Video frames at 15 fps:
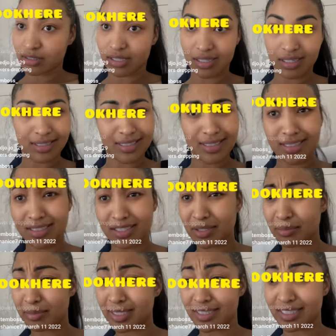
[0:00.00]
to lead,
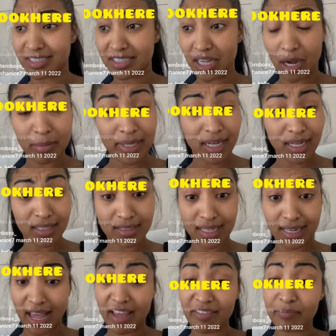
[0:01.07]
to be dominant.
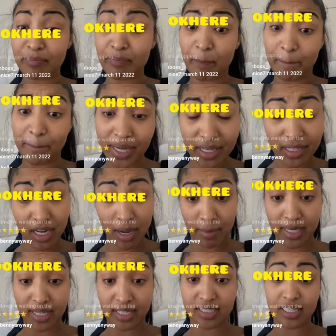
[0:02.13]
And I've been
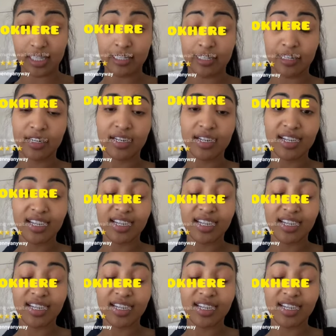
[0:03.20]
dominating.